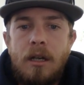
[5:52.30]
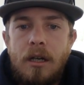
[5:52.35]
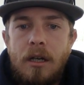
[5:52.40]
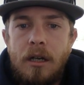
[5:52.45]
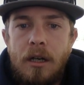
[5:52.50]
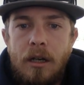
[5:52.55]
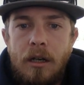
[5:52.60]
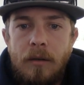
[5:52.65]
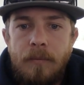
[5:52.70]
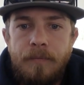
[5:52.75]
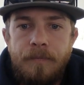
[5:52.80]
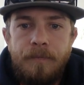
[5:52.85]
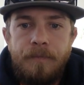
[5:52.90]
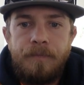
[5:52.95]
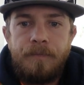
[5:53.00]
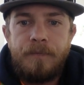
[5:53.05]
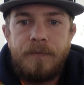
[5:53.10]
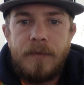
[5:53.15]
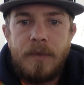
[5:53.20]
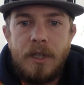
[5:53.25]
And
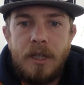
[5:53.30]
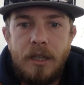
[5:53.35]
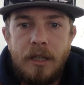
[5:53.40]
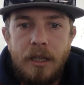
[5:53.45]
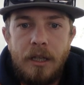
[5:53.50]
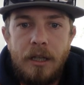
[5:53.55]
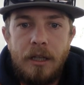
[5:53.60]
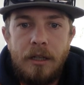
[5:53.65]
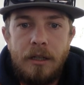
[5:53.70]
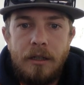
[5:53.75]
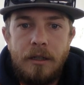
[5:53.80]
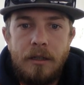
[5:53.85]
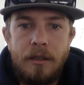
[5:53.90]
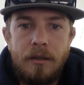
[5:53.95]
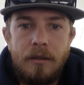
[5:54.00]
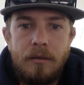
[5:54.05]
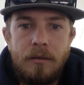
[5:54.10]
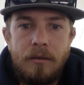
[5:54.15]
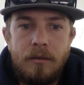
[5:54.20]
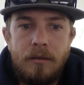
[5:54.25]
then
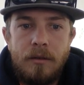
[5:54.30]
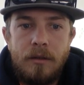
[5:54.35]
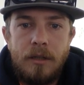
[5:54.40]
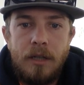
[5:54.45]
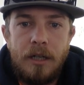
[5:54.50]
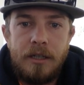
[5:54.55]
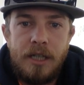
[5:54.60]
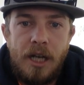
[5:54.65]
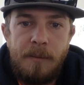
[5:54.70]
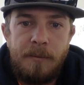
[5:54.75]
on